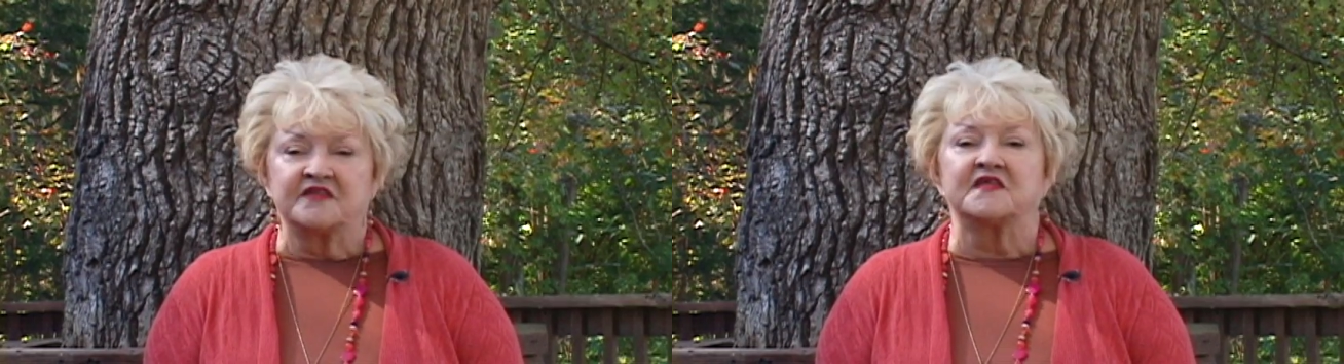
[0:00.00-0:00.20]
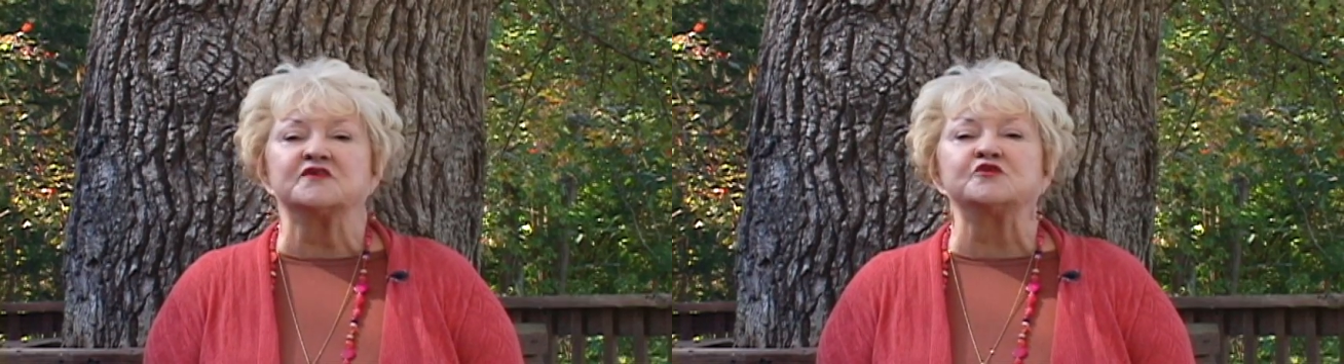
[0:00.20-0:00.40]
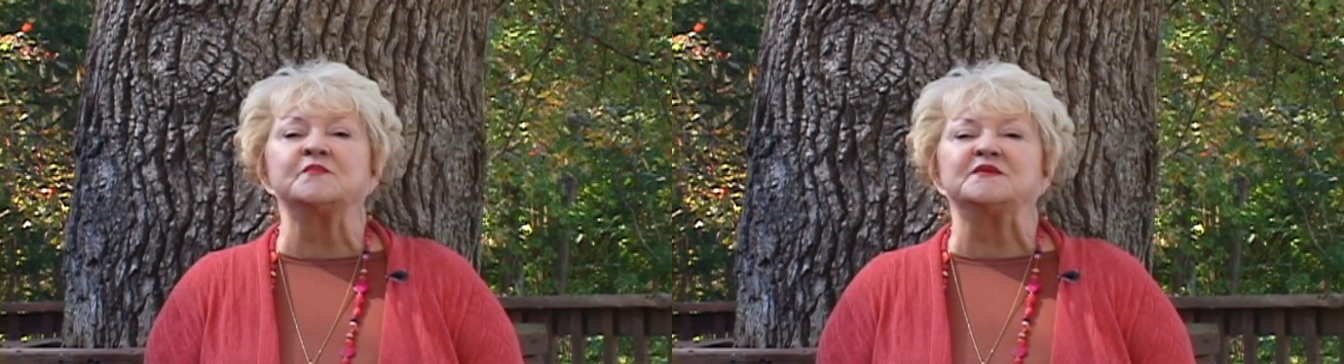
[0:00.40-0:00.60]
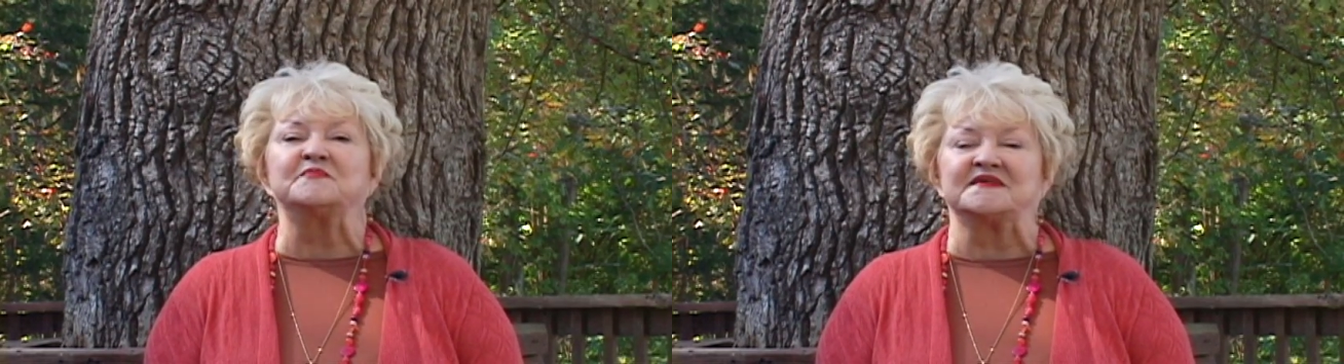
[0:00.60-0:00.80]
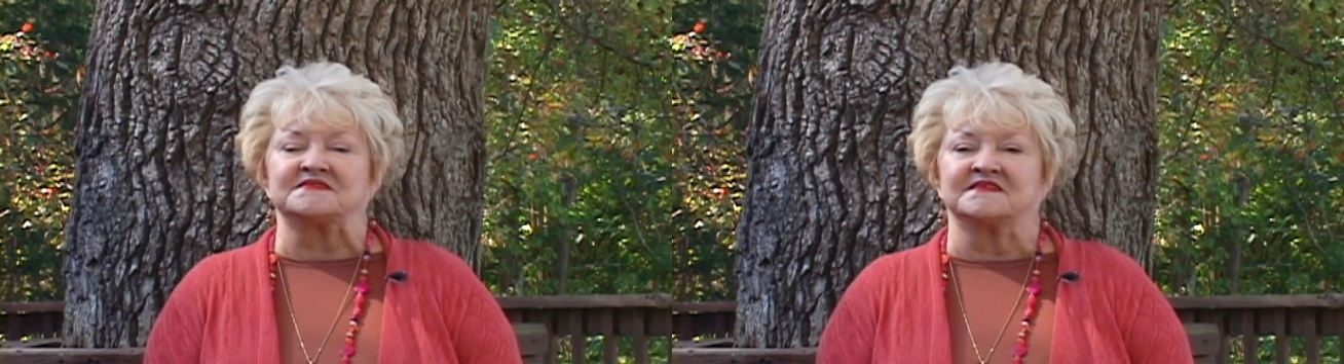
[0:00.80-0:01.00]
that you mean
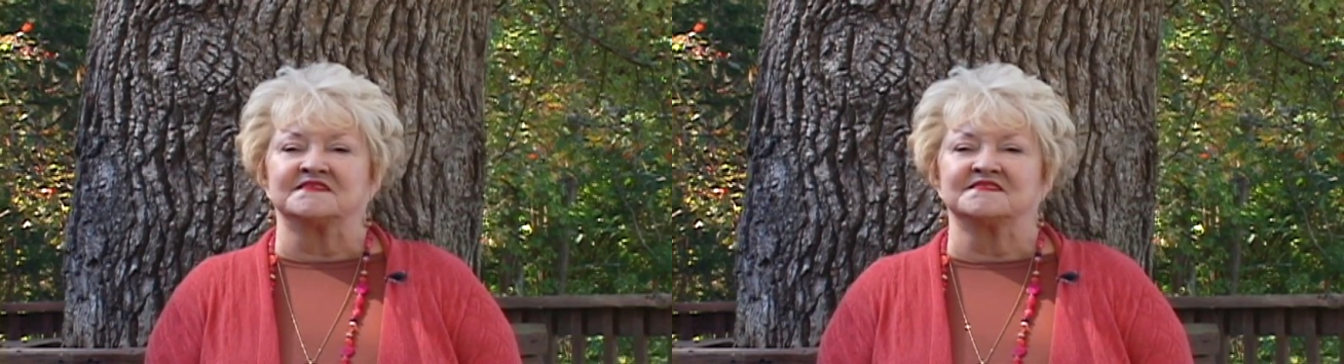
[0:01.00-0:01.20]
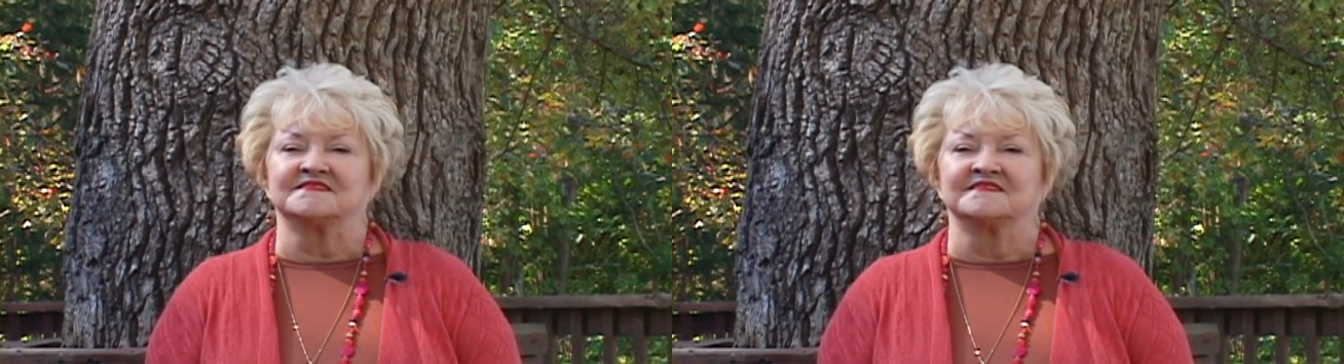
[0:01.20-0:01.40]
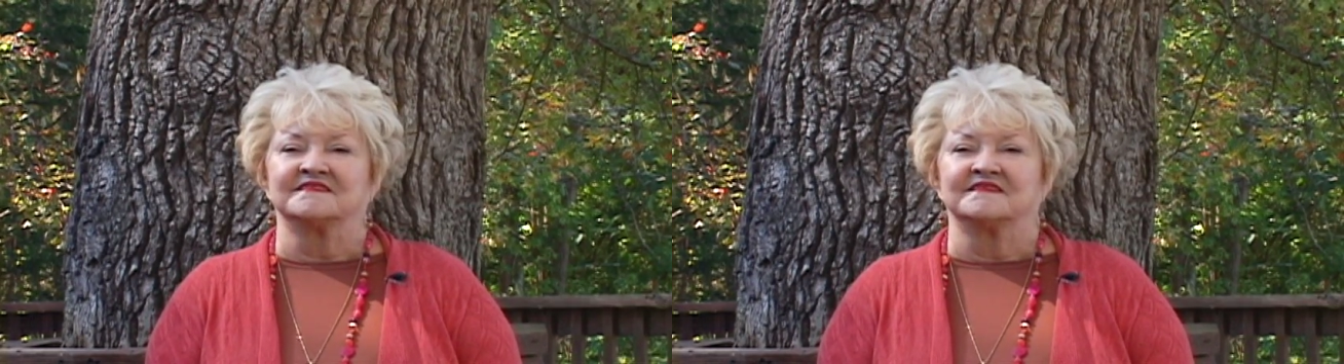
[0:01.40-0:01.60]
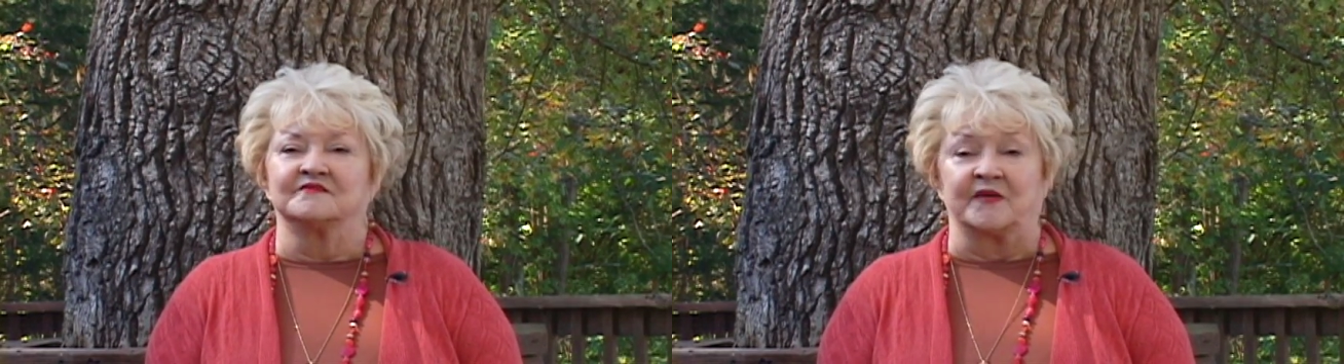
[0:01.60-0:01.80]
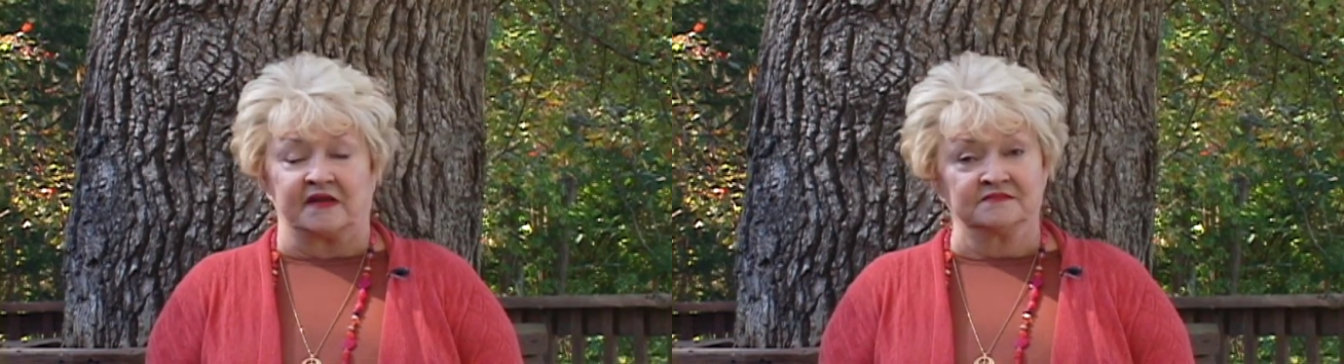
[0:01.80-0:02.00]
business?
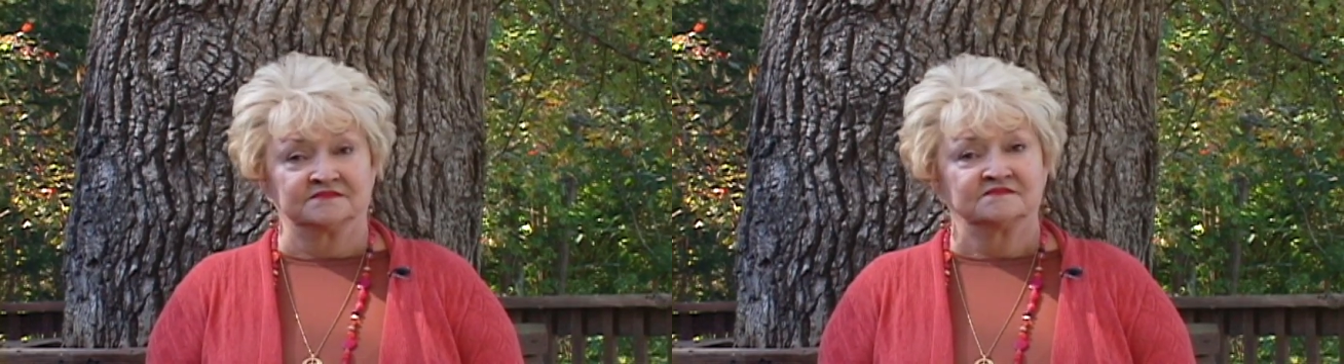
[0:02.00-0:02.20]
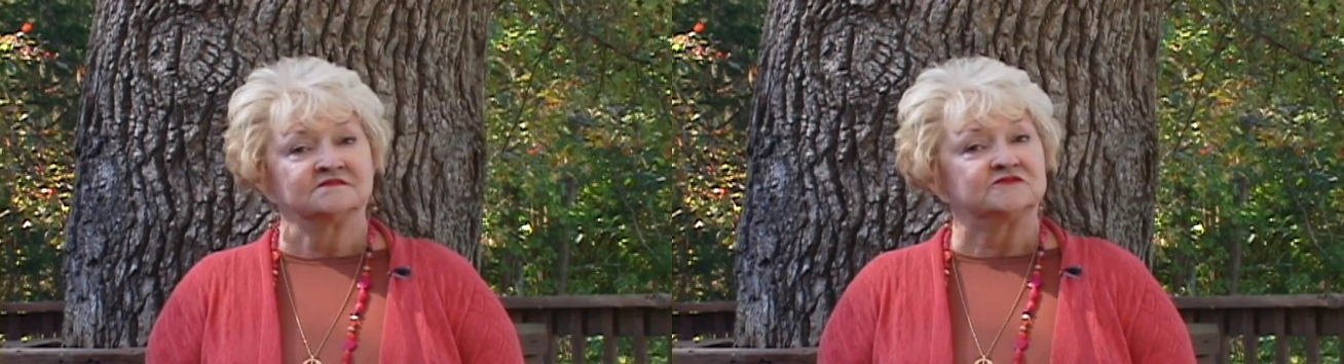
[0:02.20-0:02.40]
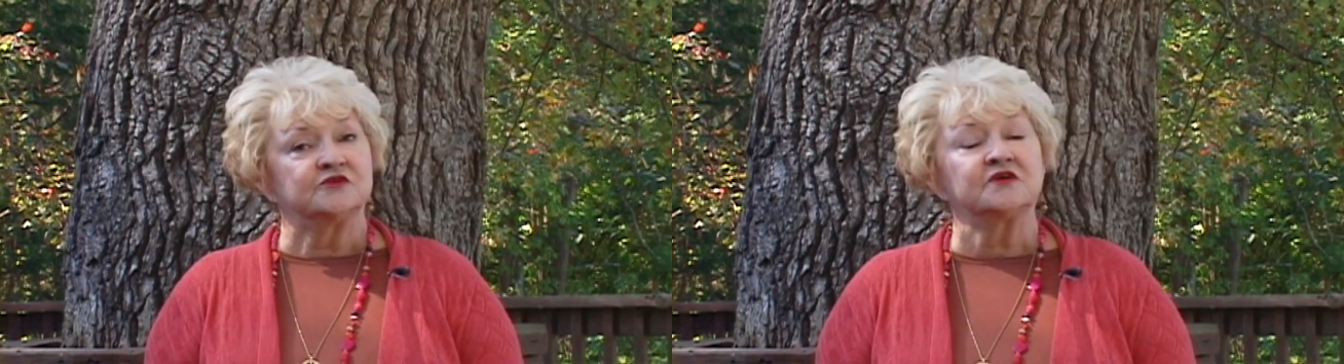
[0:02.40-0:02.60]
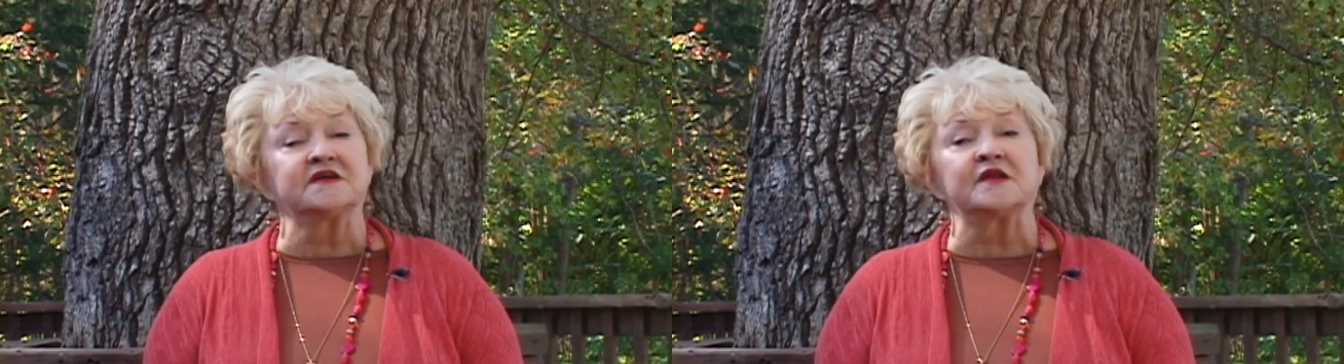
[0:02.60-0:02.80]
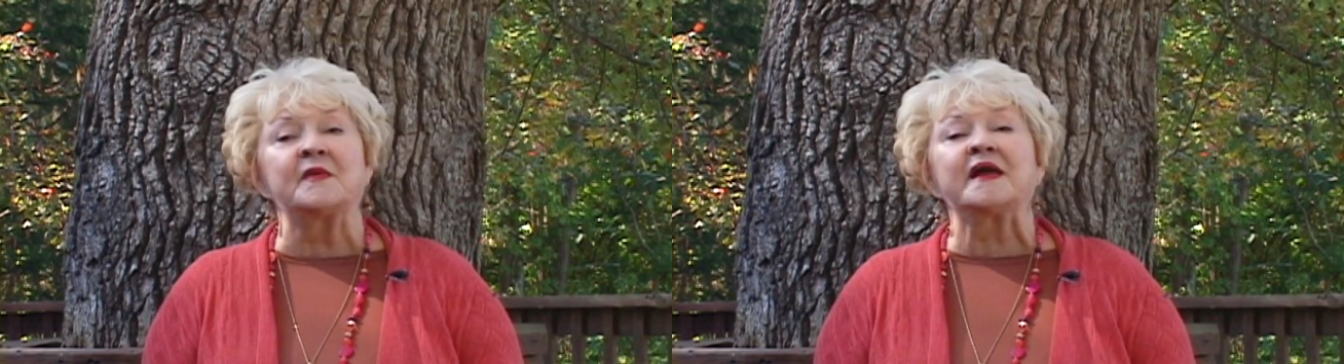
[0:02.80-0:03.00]
Well, you could
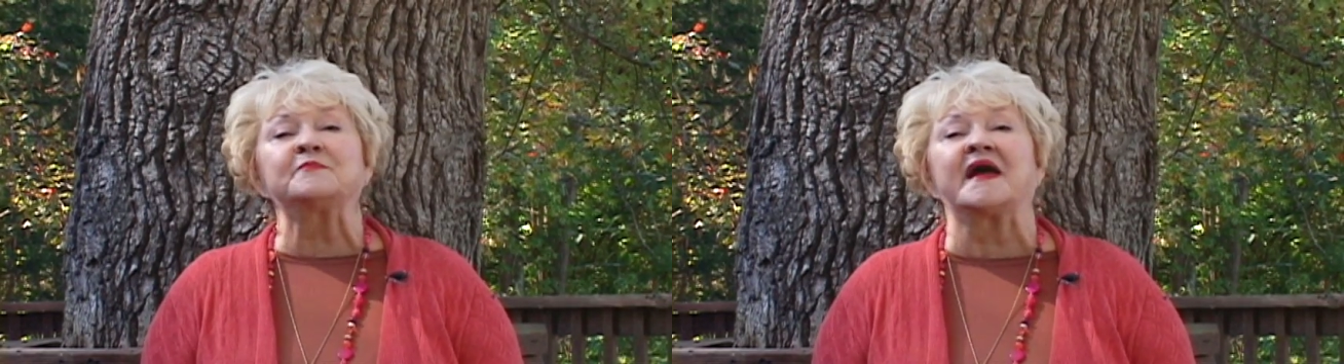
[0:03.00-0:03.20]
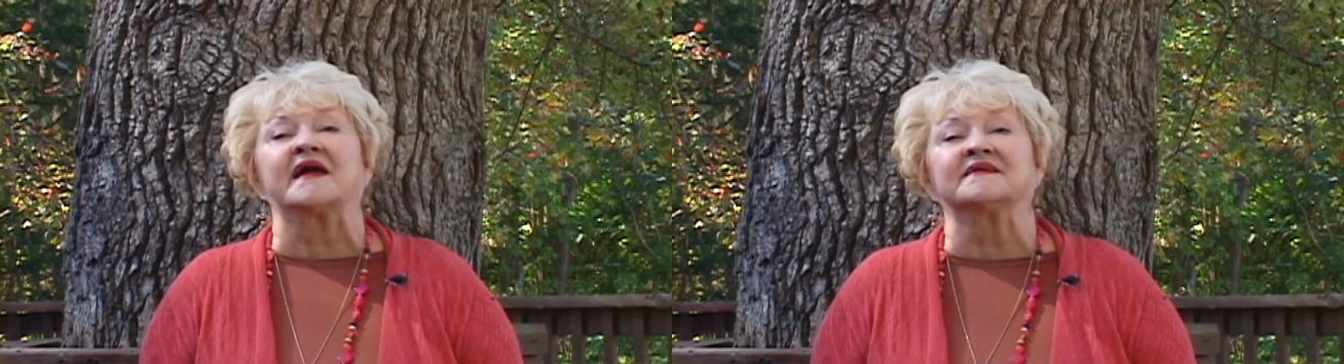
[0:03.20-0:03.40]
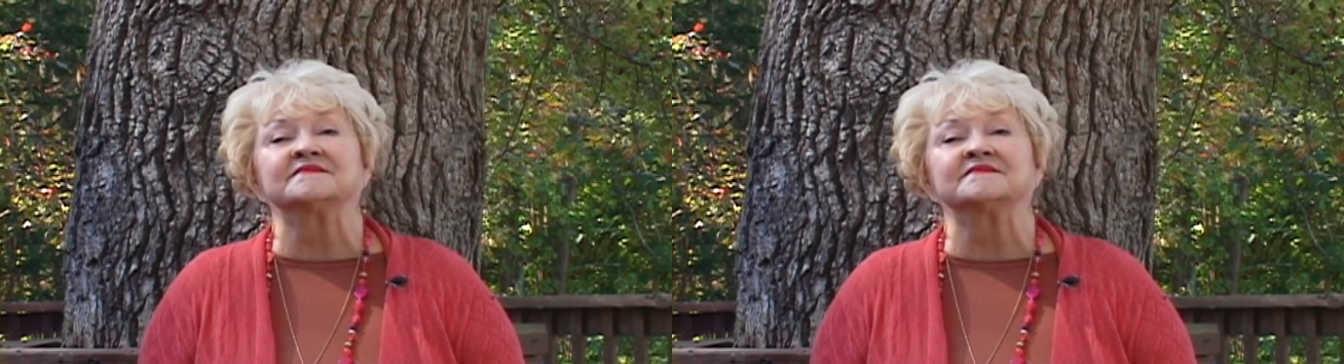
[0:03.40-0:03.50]
get a backpack.